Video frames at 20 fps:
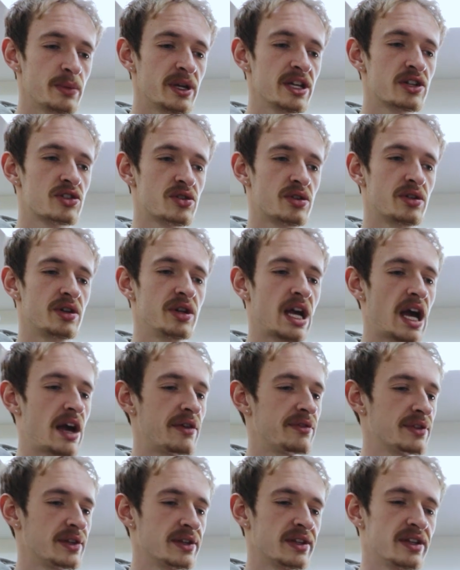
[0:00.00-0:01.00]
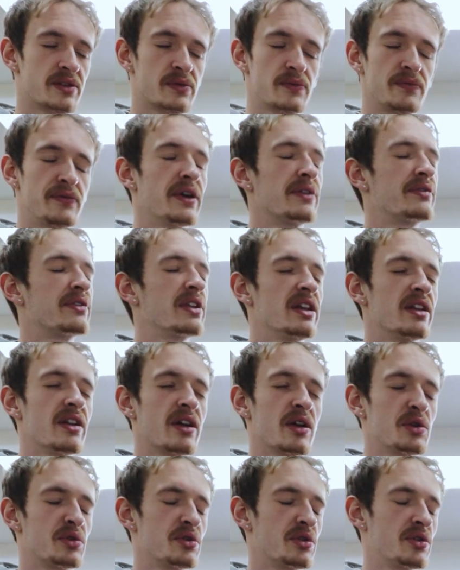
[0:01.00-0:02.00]
make sure you have at least
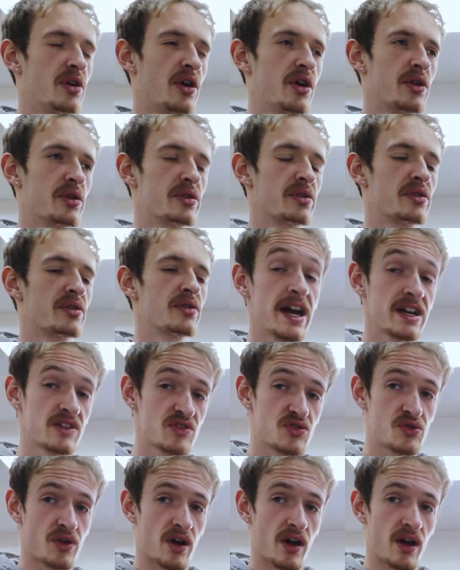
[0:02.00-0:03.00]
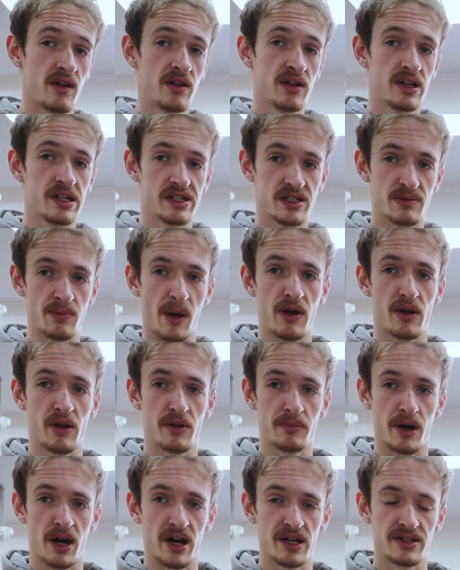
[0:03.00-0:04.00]
$1,500 extra to spend
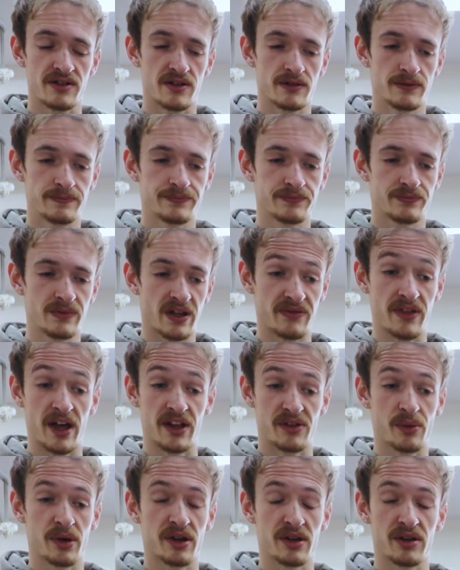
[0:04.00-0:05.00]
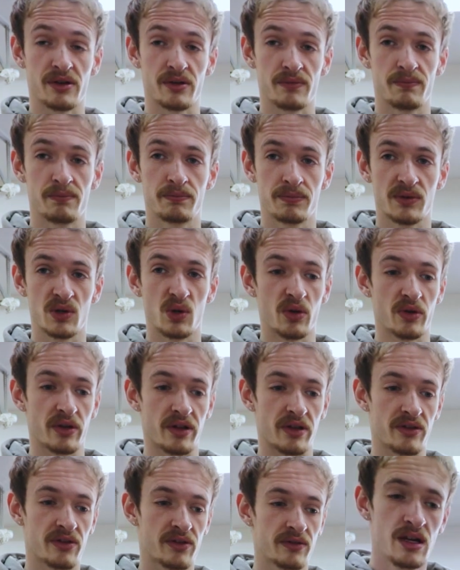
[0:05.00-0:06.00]
on mods, if that's what your goal
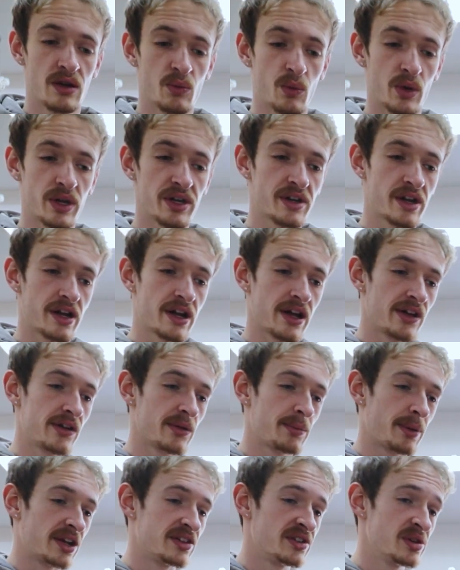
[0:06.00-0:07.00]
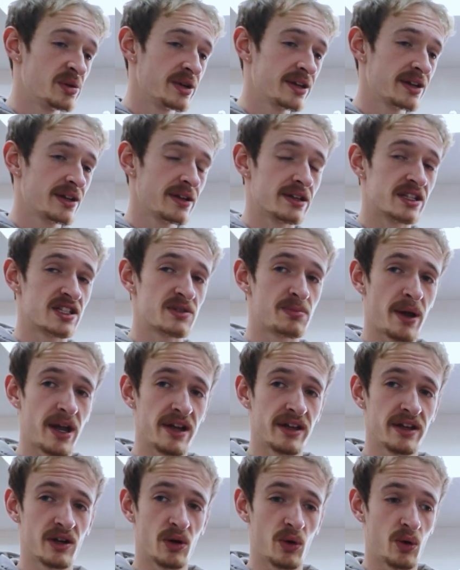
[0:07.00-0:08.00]
is. What you're gonna end up by doing is
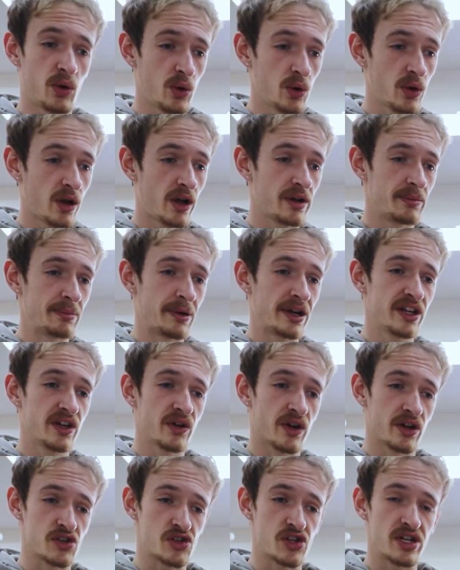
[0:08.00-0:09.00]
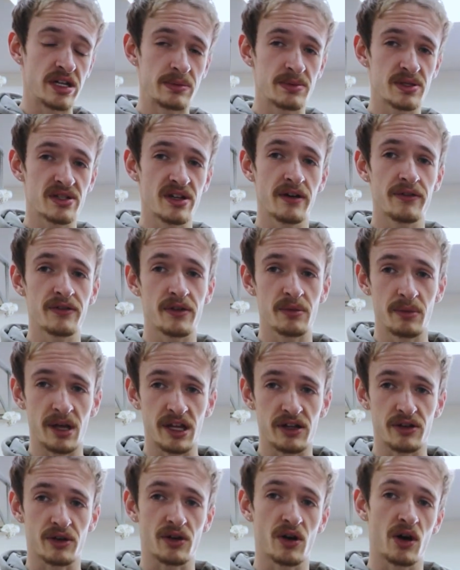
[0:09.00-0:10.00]
spending a whole lot of money on cheap stuff to
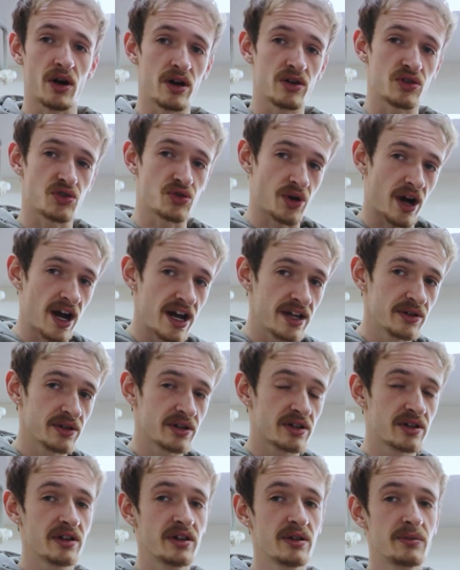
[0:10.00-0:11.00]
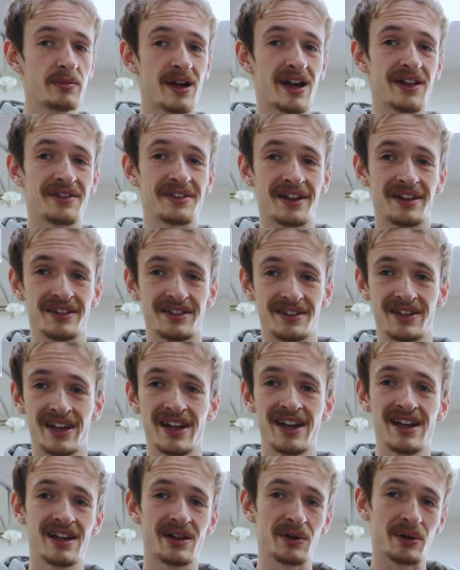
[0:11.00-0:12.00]
make your car try and look good, but at the end of the
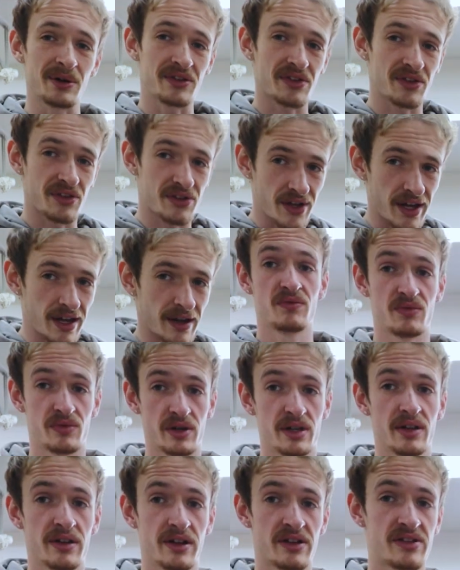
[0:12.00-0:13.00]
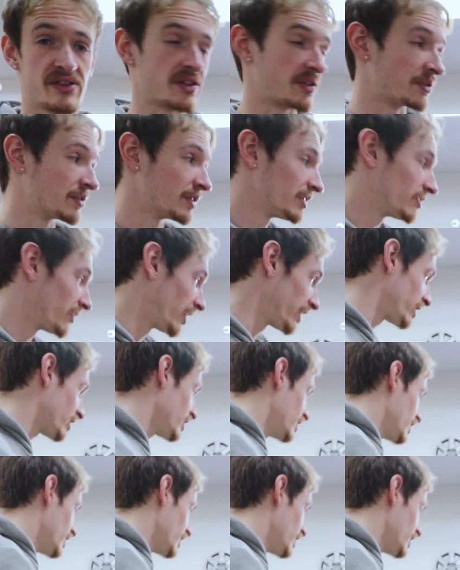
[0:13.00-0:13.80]
day, it looks the same, realistically. Like,